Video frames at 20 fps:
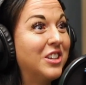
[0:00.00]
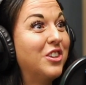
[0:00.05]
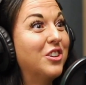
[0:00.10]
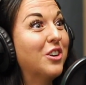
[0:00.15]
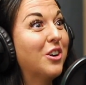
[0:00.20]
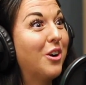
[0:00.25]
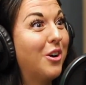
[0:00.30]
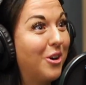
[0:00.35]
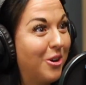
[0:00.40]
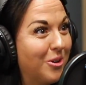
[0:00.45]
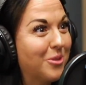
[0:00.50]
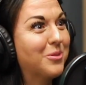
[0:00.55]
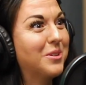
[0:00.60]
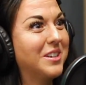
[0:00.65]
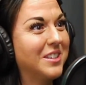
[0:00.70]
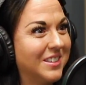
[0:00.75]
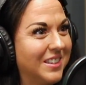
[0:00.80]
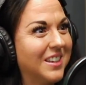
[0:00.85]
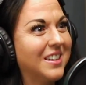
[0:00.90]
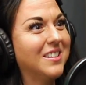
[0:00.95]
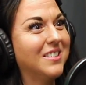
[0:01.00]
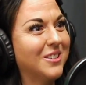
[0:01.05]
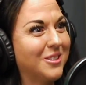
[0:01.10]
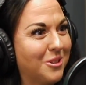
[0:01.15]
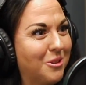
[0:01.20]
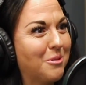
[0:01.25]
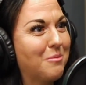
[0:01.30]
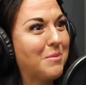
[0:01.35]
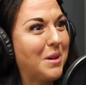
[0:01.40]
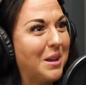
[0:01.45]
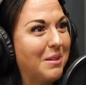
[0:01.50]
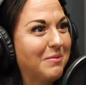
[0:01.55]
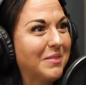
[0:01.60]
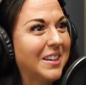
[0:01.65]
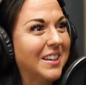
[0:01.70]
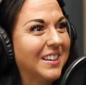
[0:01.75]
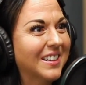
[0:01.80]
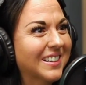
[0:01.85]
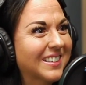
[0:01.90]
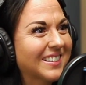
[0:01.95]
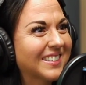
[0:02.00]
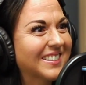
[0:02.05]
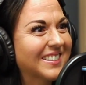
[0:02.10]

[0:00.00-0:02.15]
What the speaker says: You're always getting sold by me.